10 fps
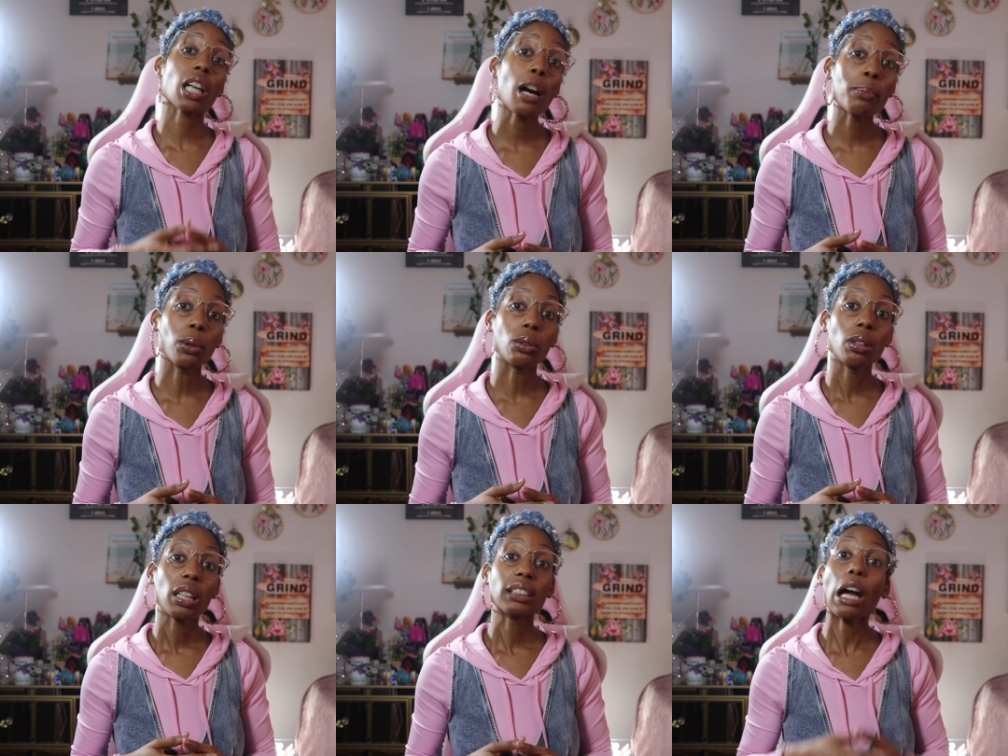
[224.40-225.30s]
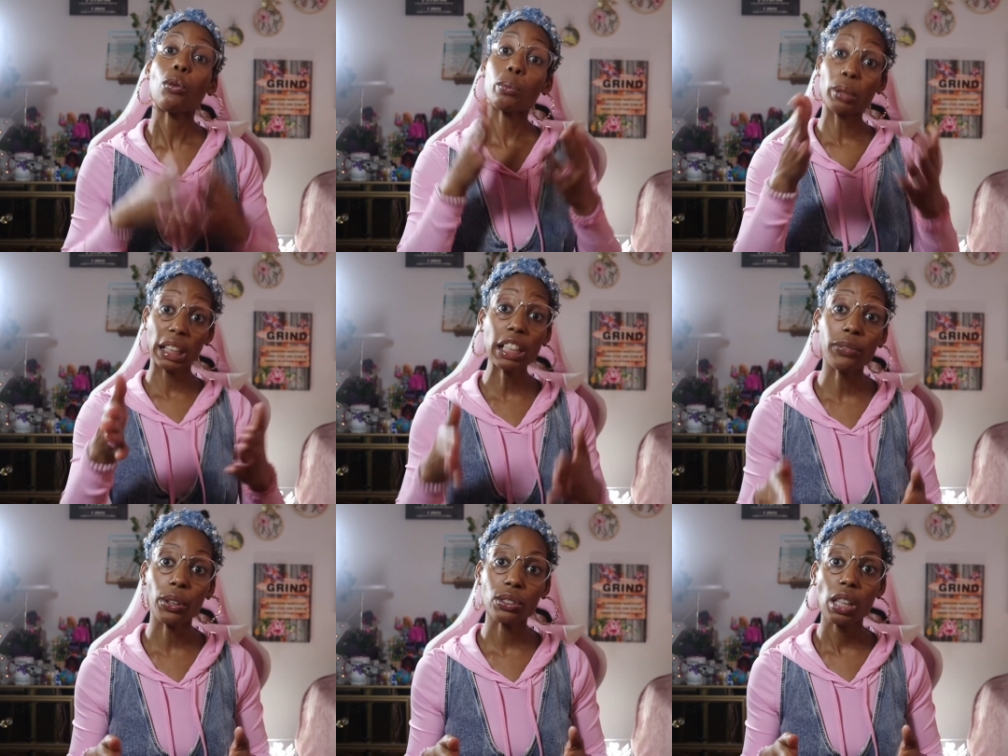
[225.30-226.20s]
couple that were
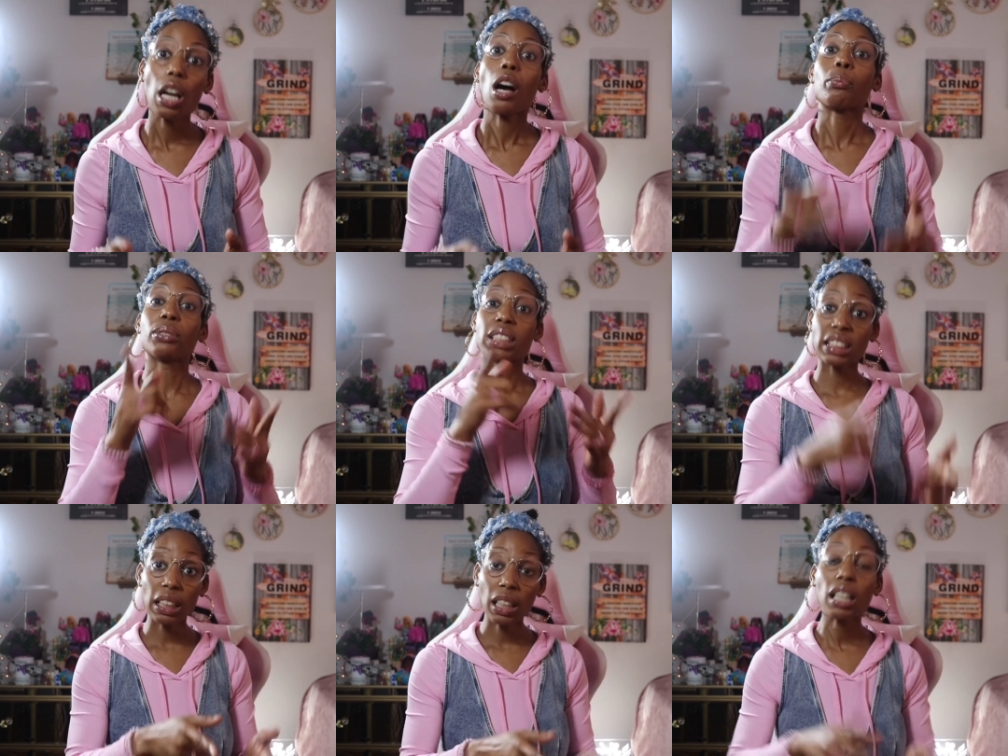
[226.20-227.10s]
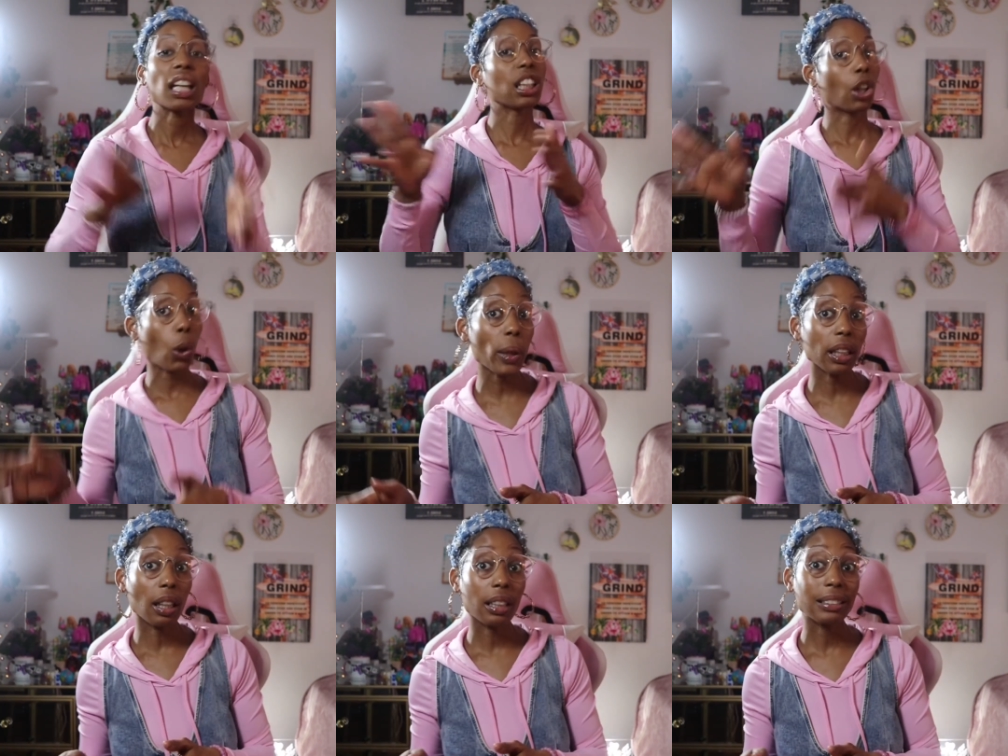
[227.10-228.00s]
believers? Priscilla and
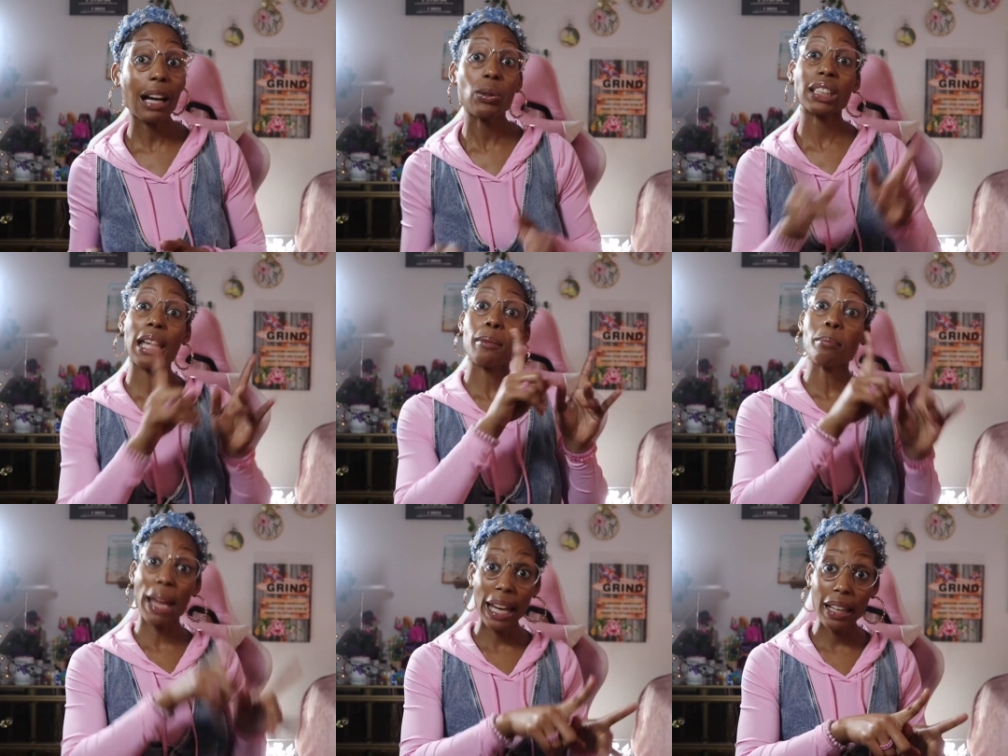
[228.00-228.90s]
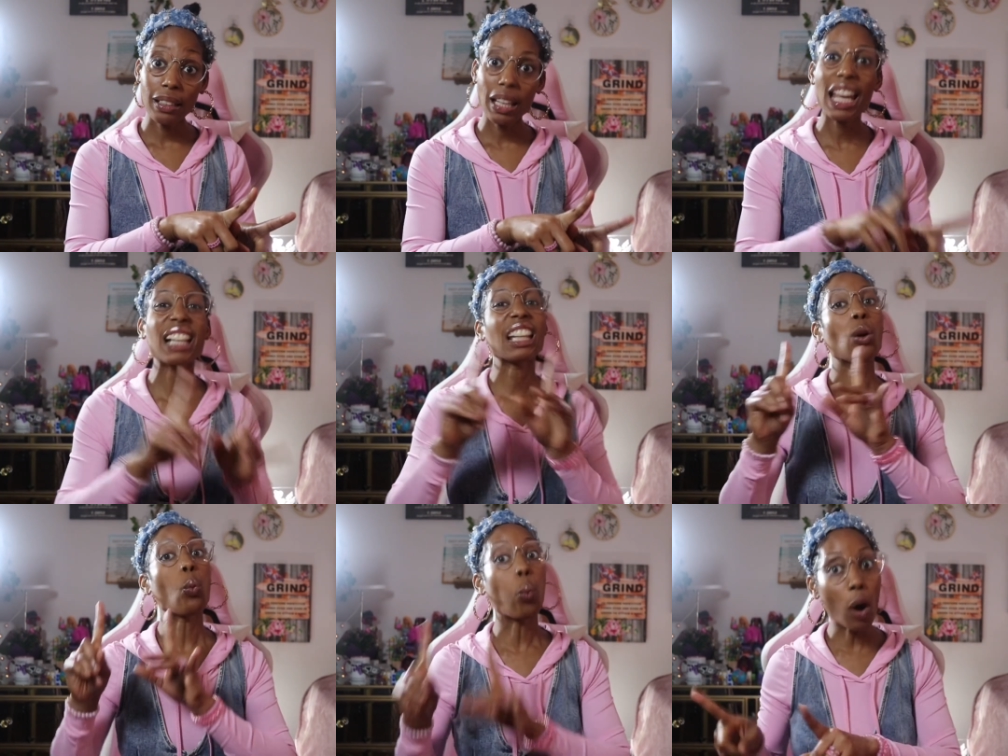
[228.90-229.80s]
Aquila. That was a man and a
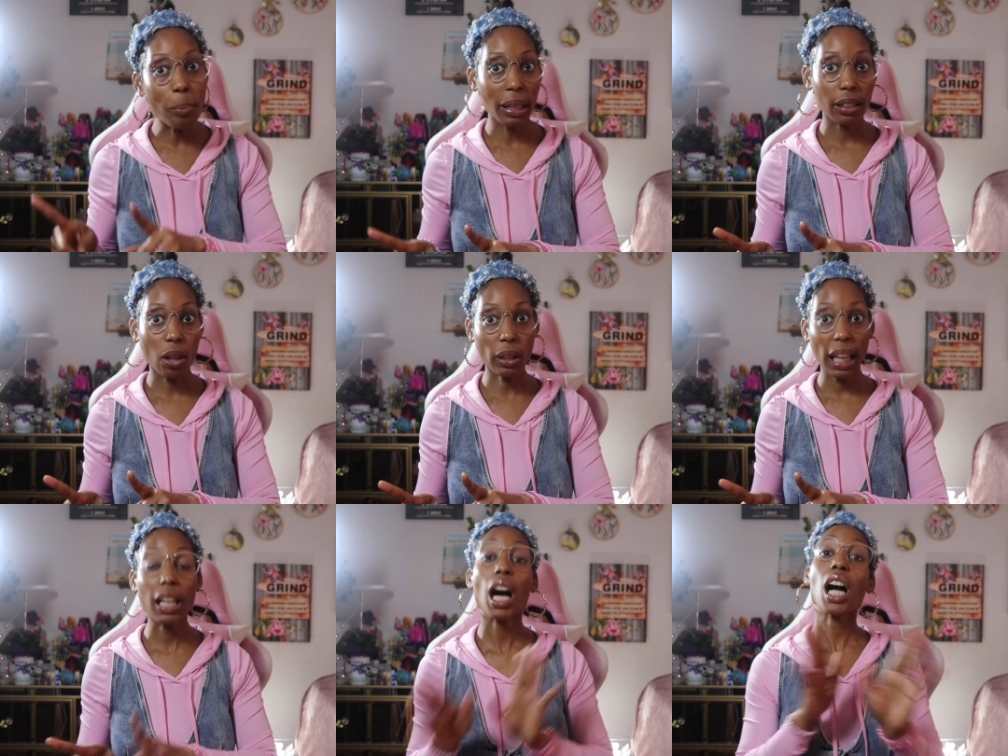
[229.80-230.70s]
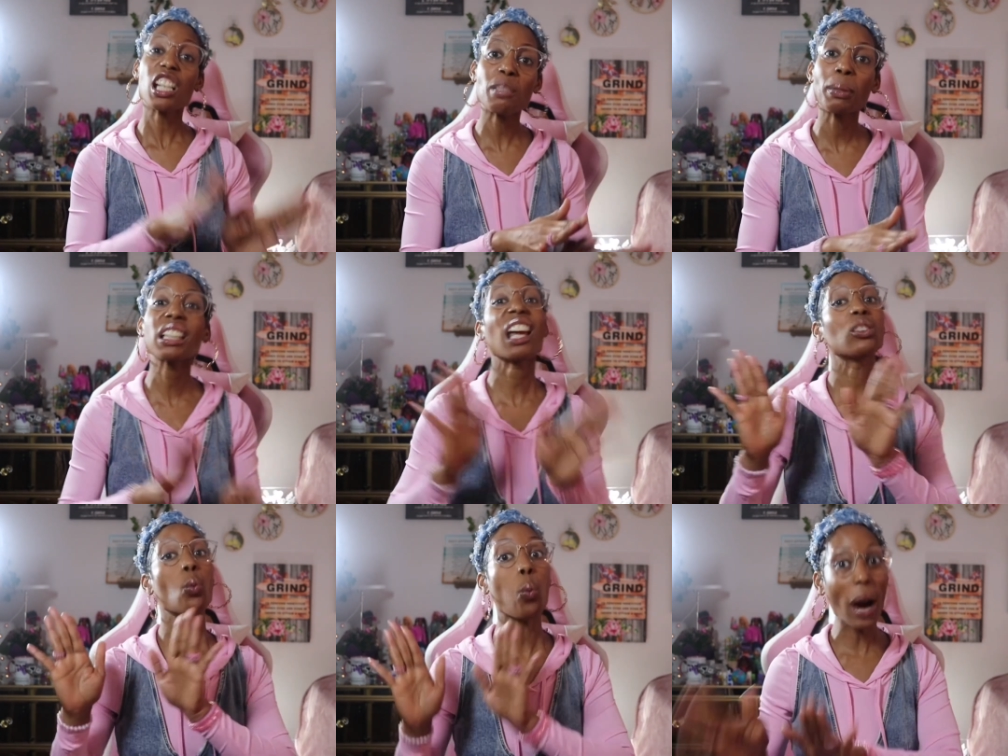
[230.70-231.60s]
woman, okay? Husband
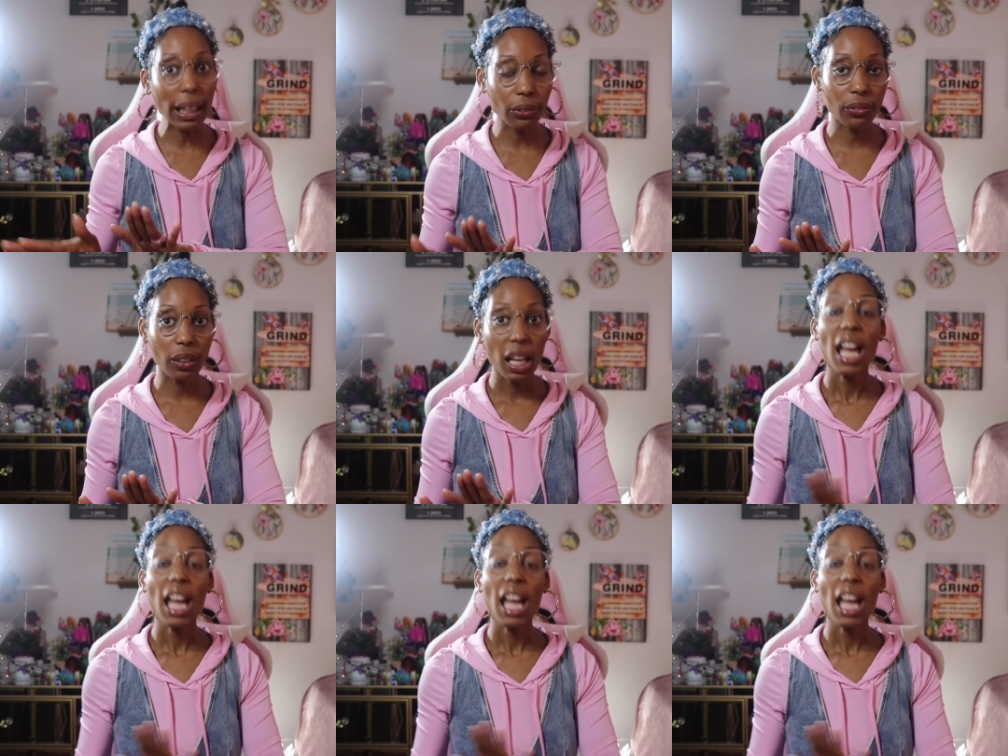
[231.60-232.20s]
and wife.